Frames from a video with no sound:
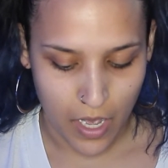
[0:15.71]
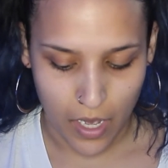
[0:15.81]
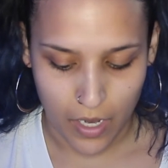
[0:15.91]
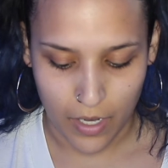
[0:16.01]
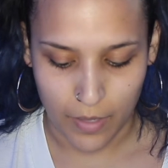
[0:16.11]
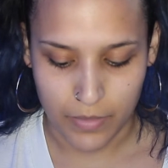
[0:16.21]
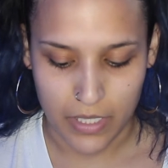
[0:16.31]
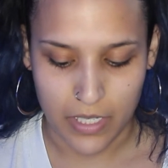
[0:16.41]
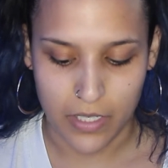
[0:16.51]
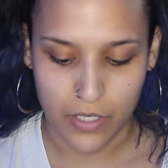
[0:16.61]

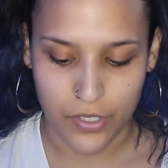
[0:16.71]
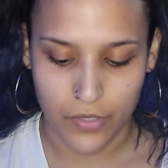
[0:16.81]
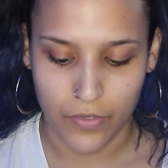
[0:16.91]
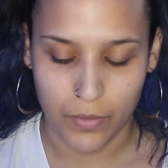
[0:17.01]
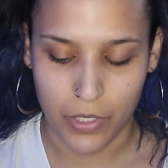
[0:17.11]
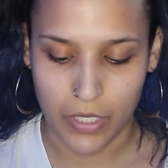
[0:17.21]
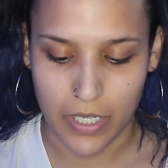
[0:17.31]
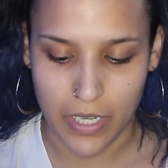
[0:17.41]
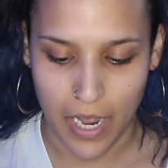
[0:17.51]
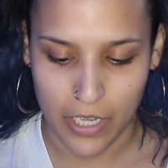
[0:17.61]
the Suva
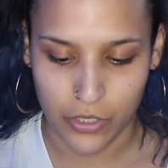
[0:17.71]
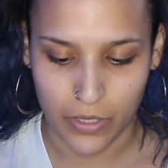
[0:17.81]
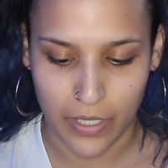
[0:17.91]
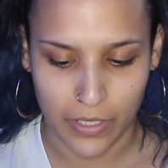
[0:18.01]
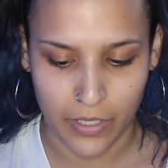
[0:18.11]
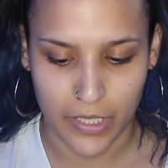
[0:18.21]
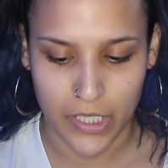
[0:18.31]
Beauty Hydraliner